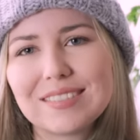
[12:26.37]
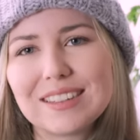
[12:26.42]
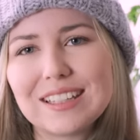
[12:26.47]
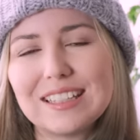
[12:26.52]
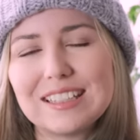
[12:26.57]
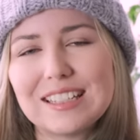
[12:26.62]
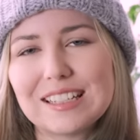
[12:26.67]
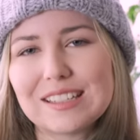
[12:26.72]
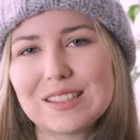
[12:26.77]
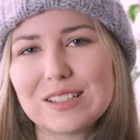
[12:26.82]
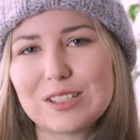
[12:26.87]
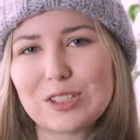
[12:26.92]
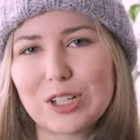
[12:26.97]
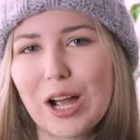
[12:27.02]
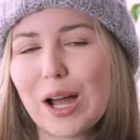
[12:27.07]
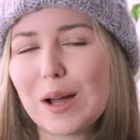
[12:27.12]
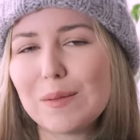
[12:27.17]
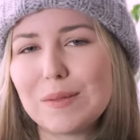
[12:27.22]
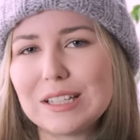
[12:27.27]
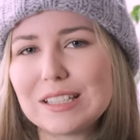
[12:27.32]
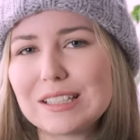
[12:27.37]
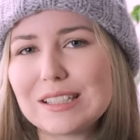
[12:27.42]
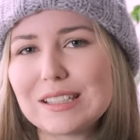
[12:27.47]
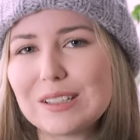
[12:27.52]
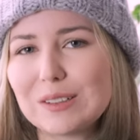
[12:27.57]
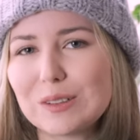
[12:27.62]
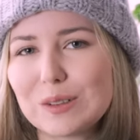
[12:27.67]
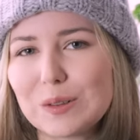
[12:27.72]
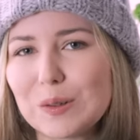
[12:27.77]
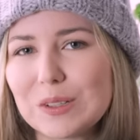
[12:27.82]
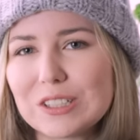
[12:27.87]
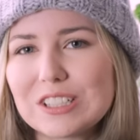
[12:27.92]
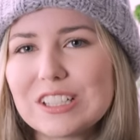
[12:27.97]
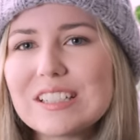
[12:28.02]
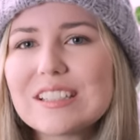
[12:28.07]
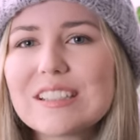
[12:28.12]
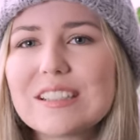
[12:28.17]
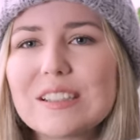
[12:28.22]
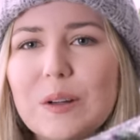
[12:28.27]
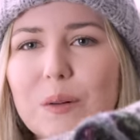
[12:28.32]
it does the job and it's still
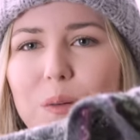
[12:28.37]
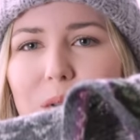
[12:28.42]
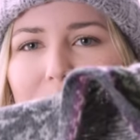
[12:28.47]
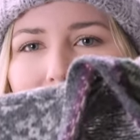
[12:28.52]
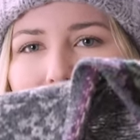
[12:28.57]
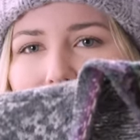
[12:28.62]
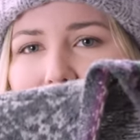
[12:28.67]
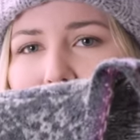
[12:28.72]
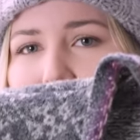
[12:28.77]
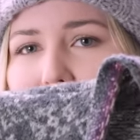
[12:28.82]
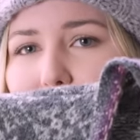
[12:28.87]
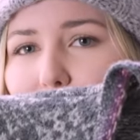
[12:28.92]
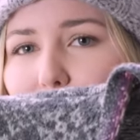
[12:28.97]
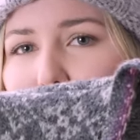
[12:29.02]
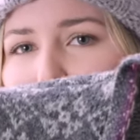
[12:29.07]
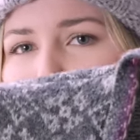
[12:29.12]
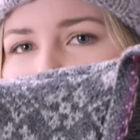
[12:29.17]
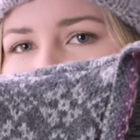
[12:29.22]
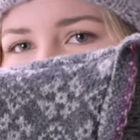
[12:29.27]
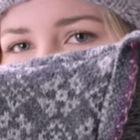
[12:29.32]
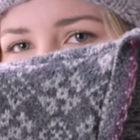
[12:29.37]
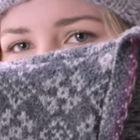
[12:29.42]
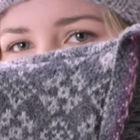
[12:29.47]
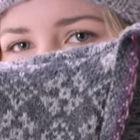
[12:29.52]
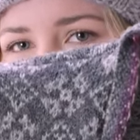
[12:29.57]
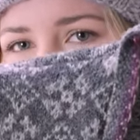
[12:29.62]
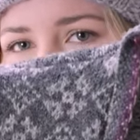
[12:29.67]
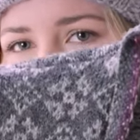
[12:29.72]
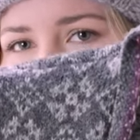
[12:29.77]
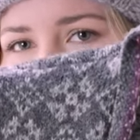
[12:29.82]
gorgeous, so I will fix that at some